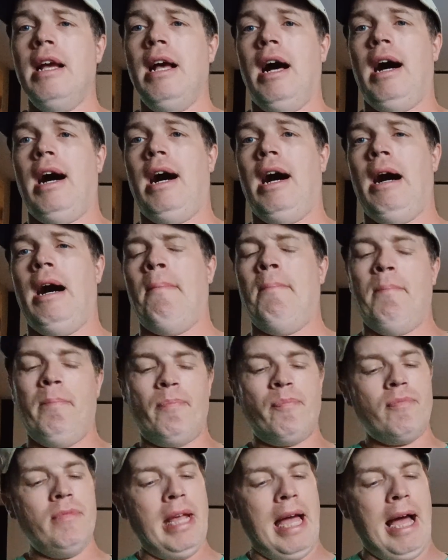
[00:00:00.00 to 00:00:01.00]

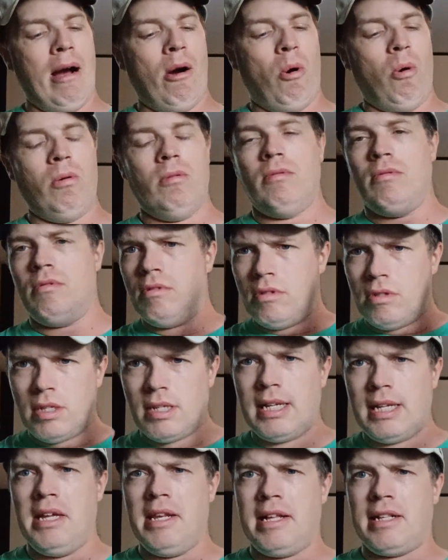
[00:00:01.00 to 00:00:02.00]
Now,
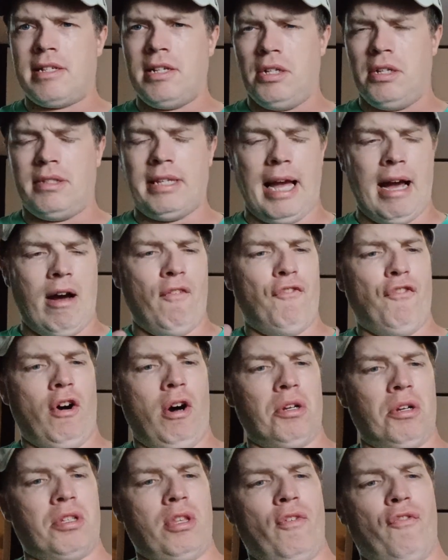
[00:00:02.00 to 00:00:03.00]
getting to the
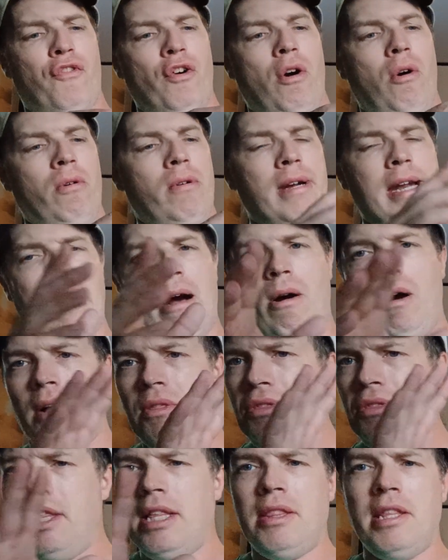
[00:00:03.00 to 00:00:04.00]
downfalls of the phone. Now,
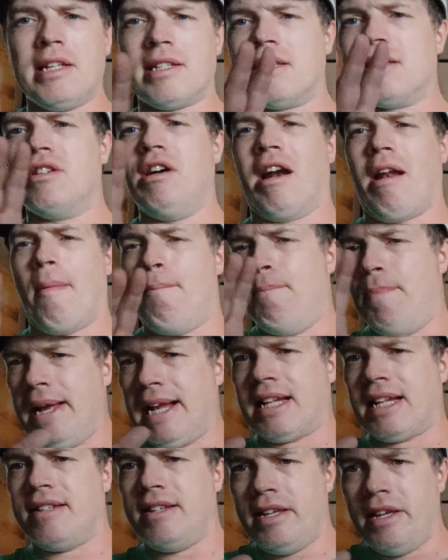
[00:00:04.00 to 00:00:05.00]
this is not a
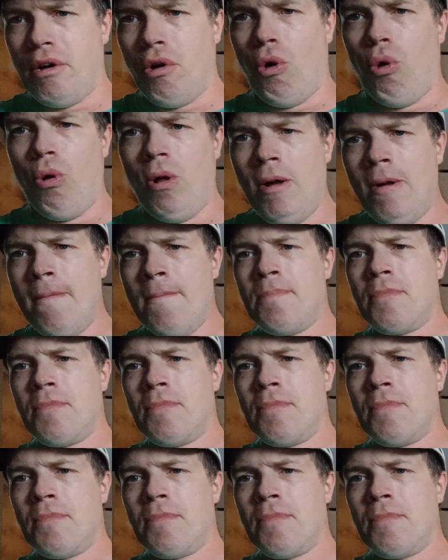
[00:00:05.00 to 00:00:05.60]
big deal.